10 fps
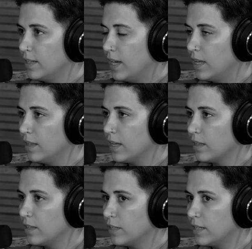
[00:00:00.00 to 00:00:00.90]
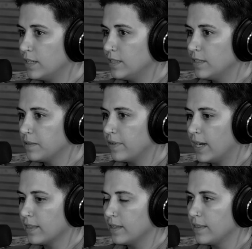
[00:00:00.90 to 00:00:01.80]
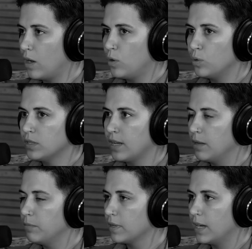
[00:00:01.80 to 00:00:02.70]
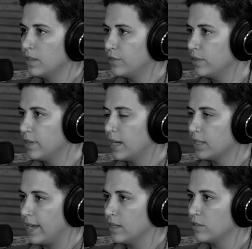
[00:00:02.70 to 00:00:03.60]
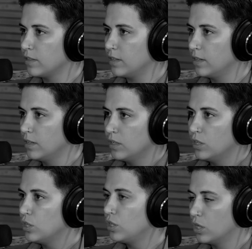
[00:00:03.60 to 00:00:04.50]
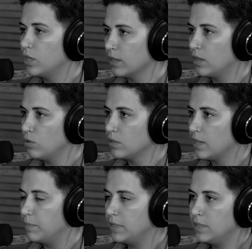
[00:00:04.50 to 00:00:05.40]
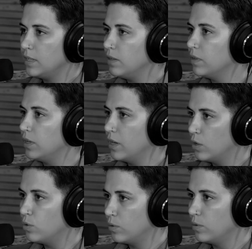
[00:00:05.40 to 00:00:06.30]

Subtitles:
And like the craziest fact that whole time, like I literally had cancer during that whole time and didn't even know.